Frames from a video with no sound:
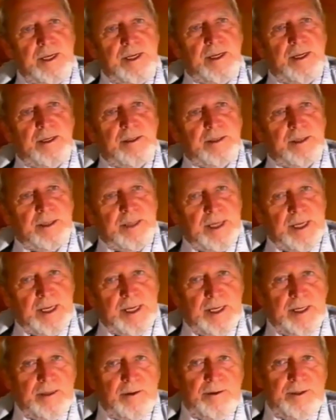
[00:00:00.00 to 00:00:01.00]
And
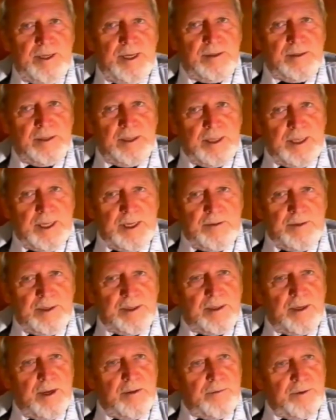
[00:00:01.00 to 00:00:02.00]
today, or yesterday, we
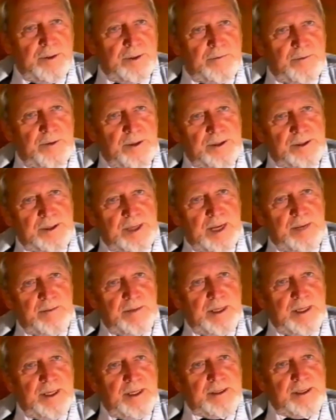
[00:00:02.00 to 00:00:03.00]
saw for the first time
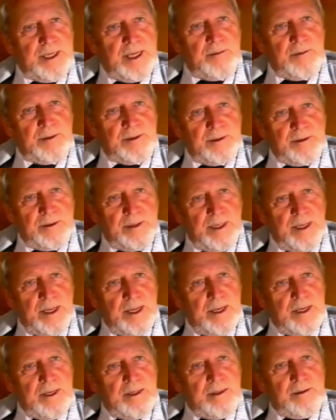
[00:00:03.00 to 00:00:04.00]
that he is able to
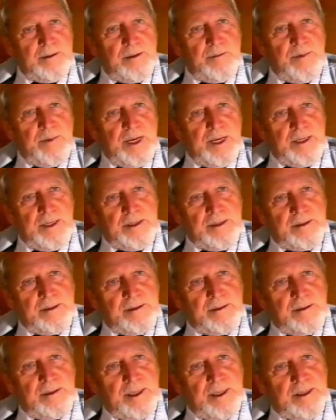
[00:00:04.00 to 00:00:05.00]

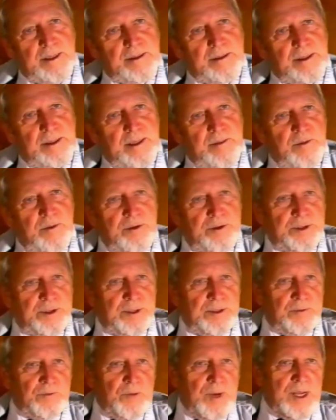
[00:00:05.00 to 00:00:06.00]
manage his
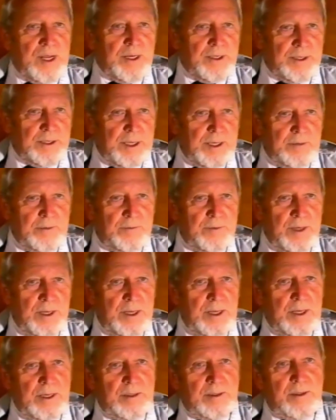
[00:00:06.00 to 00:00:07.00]
emotions well enough
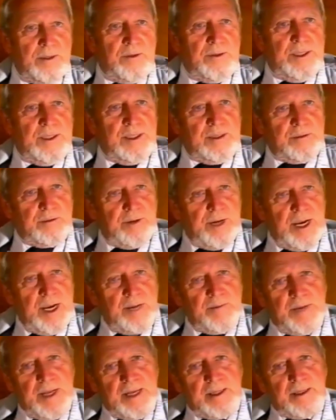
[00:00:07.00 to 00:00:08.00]
to
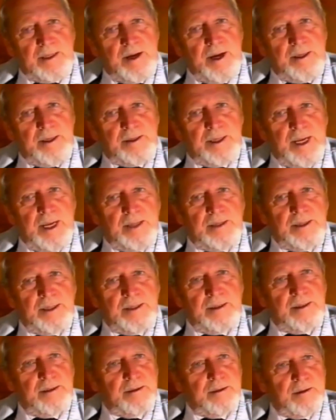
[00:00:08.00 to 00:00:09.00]
describe that contact
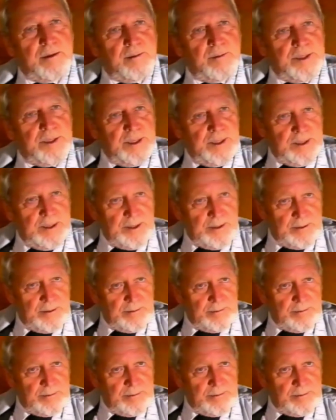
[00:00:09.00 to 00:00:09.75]
in considerable detail.